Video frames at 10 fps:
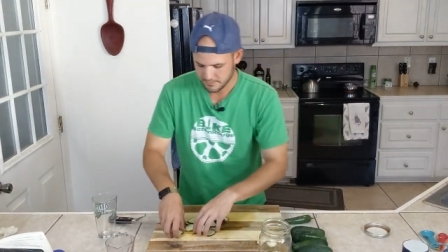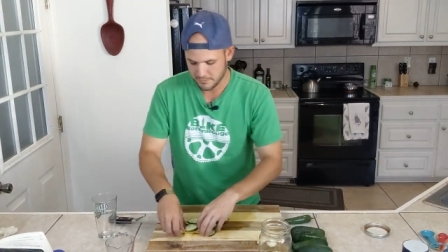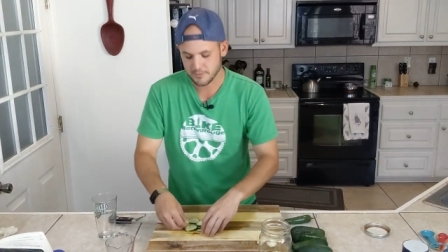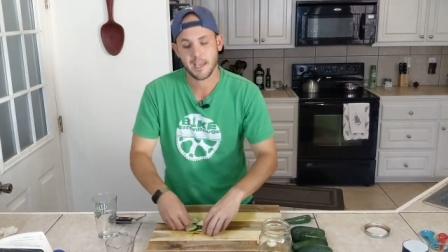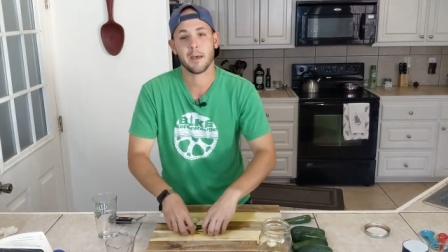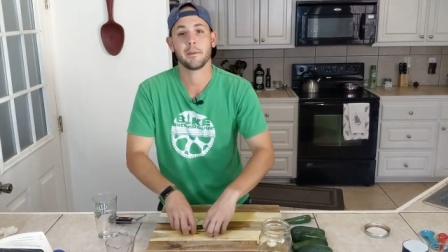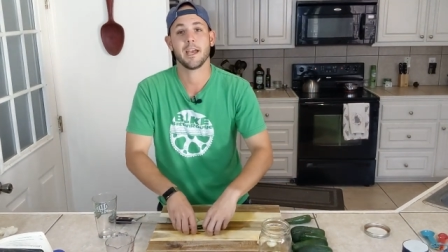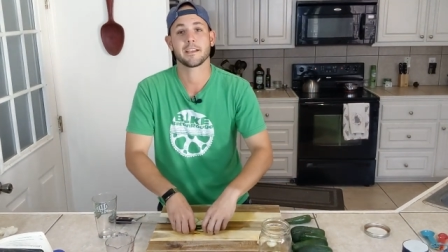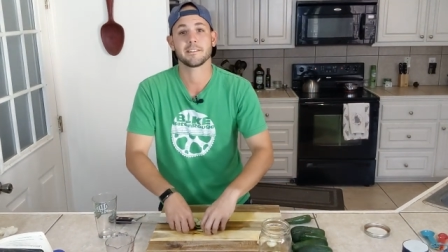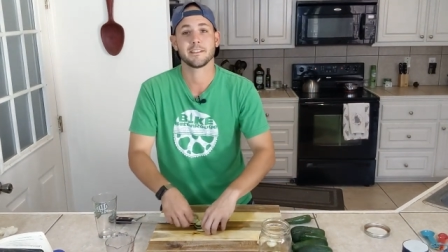Just happy
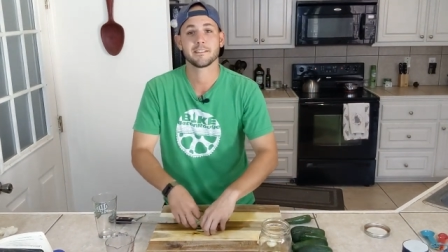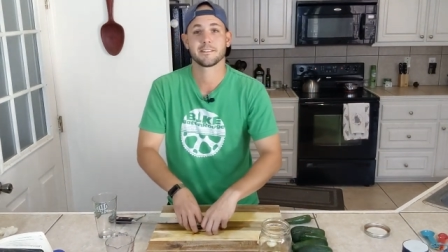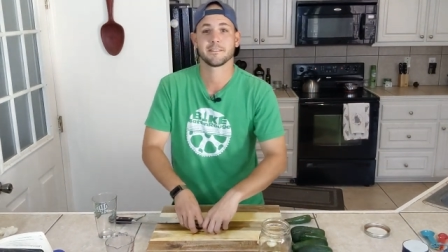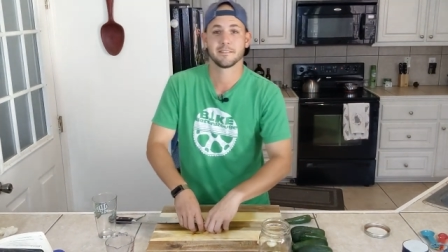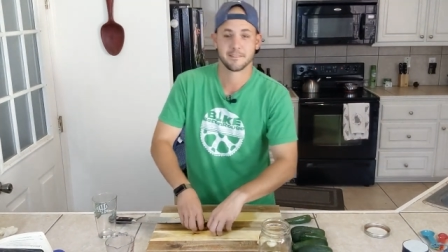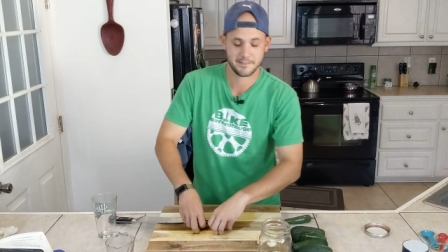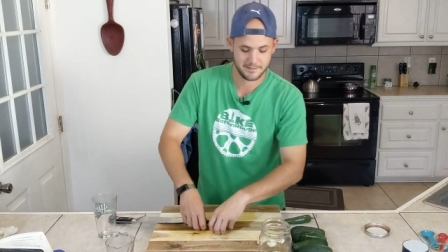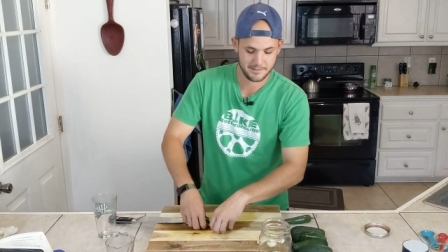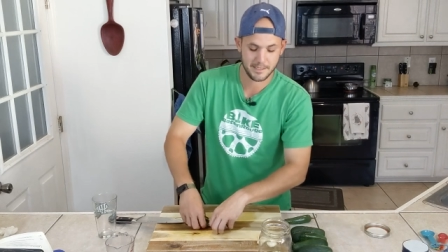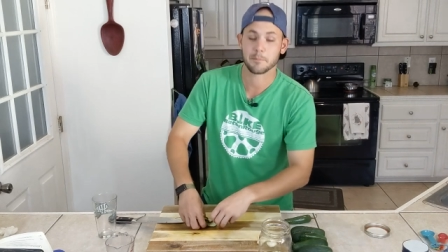accidents,
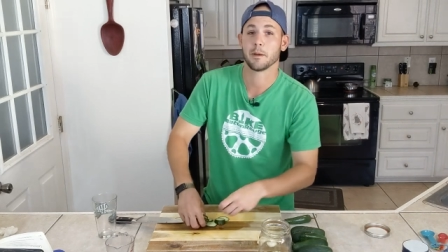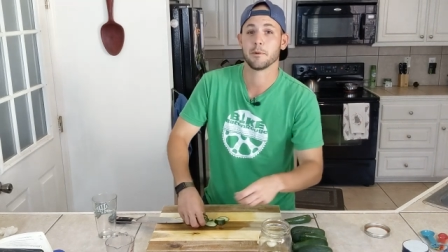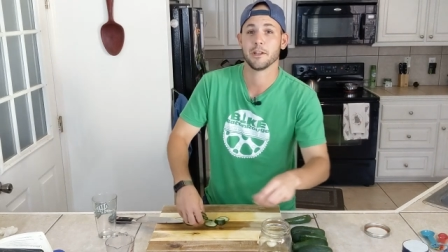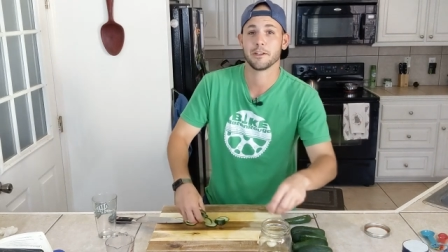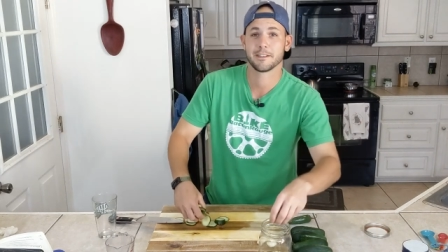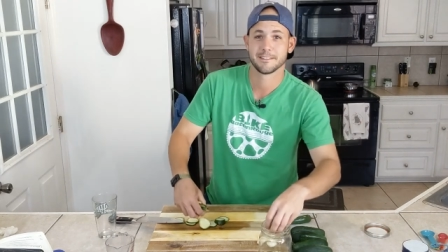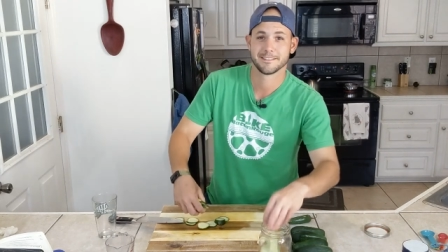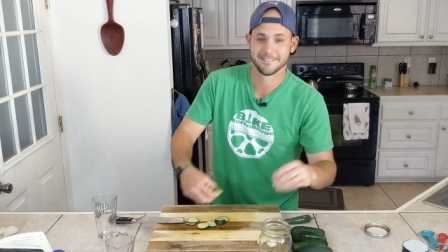like my brother